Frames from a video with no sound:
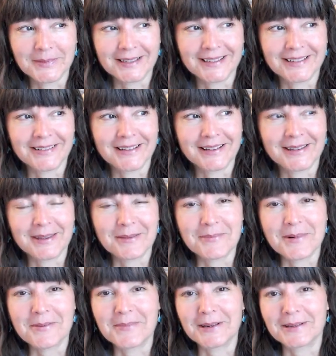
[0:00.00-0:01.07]
but at the
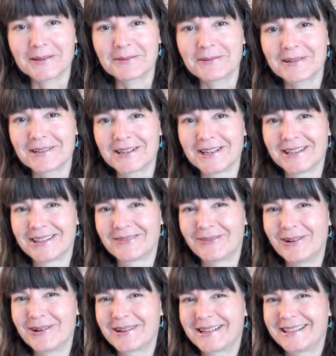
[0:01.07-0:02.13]
moment we're just
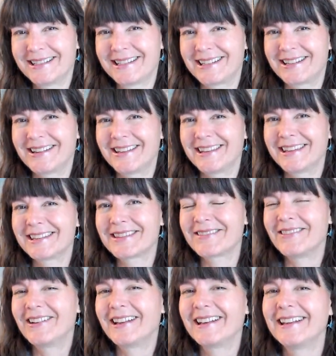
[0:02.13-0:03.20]
focused on this
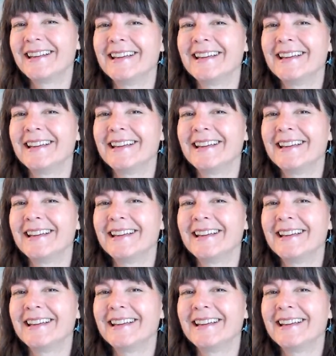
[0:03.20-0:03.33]
one